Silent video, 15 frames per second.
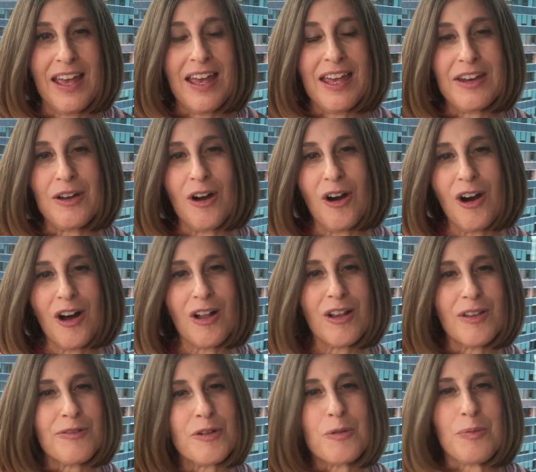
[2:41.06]
and
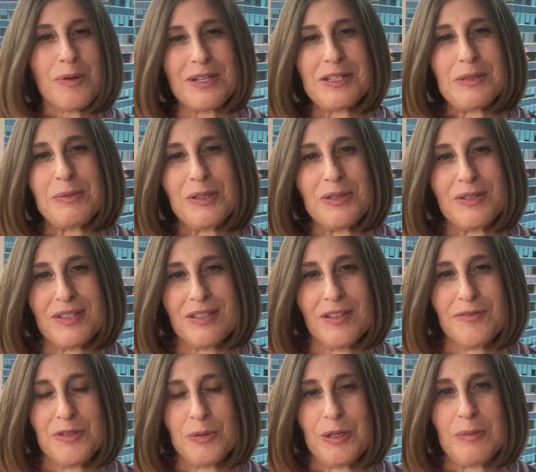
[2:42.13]
all of her principles
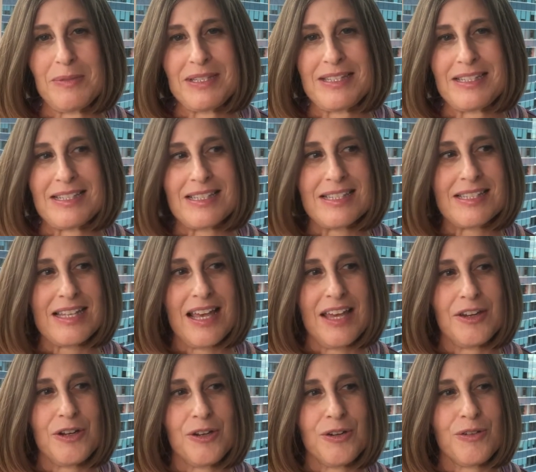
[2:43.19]
of doing business
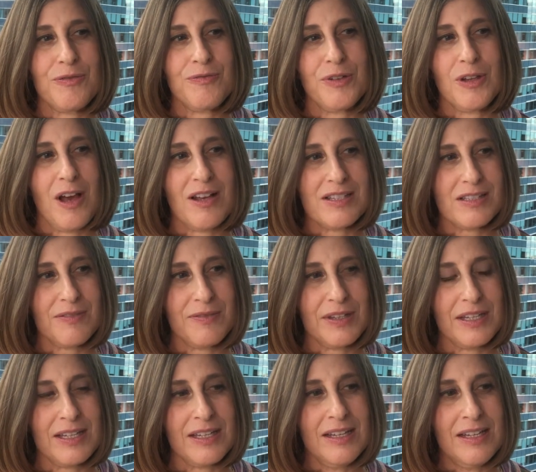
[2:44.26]
and her
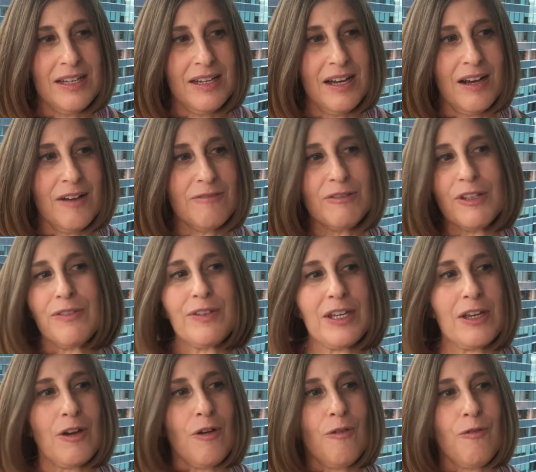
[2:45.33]
philosophy of
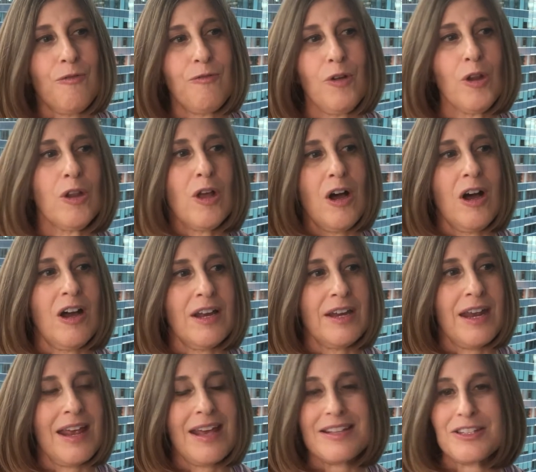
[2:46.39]
living full on
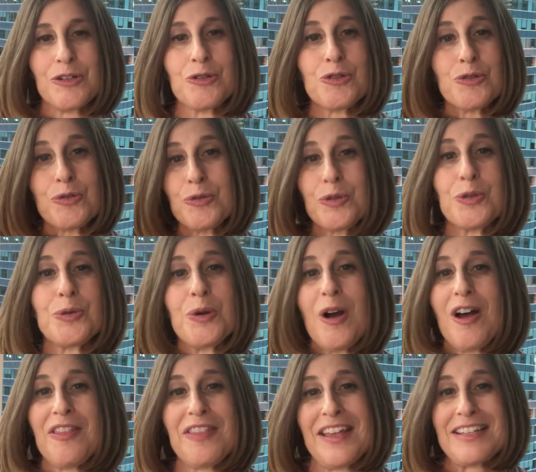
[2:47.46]
as her true,
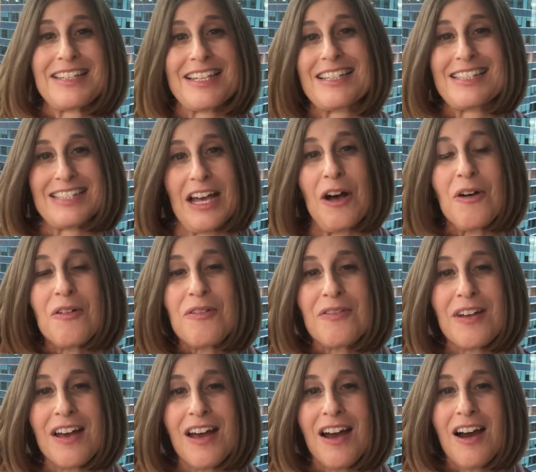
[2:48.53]
authentic self
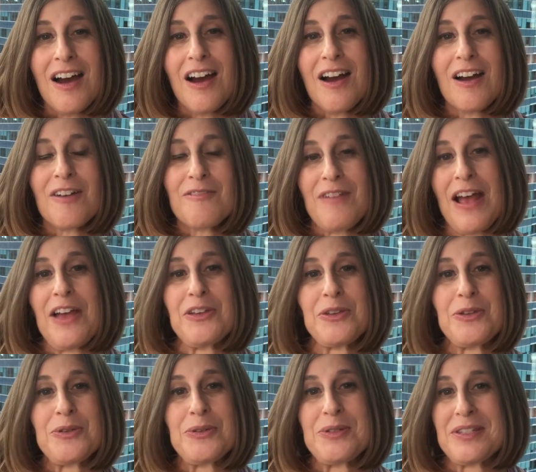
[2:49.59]
are
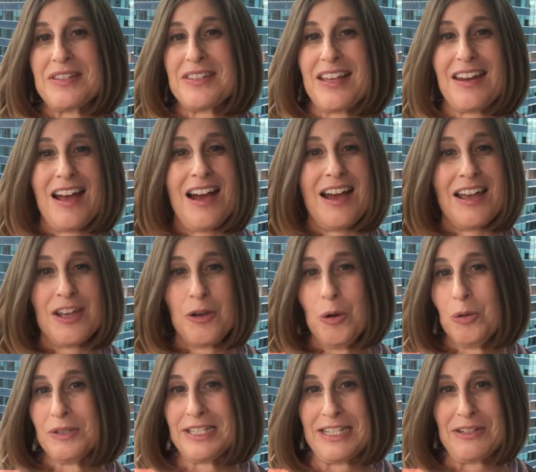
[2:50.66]
values that I
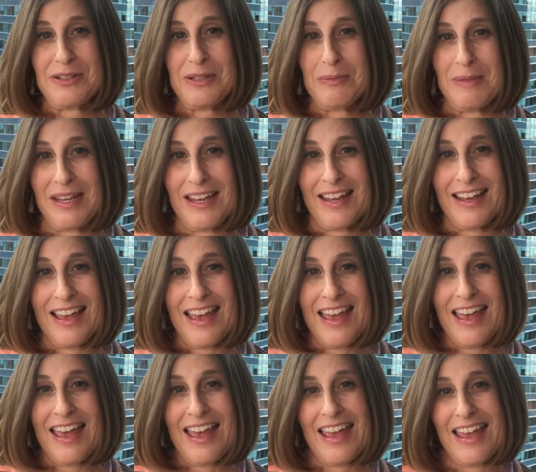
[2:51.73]
hold dear to me.
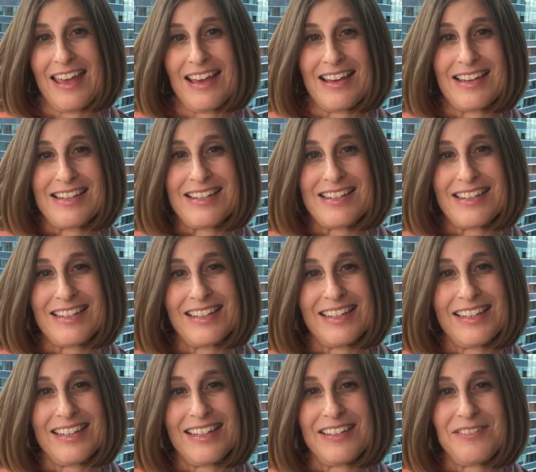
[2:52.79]
And
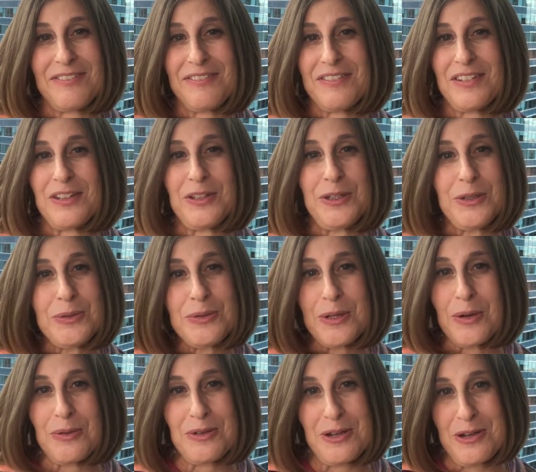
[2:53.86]
if you
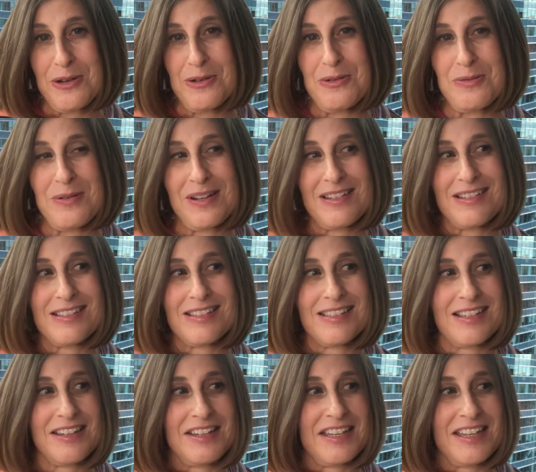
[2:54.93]
don't know
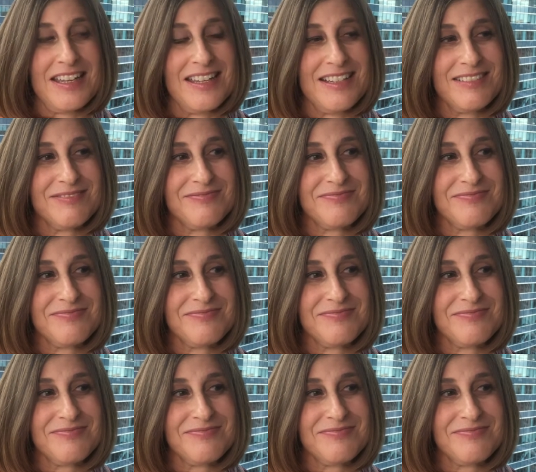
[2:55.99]
Sunny,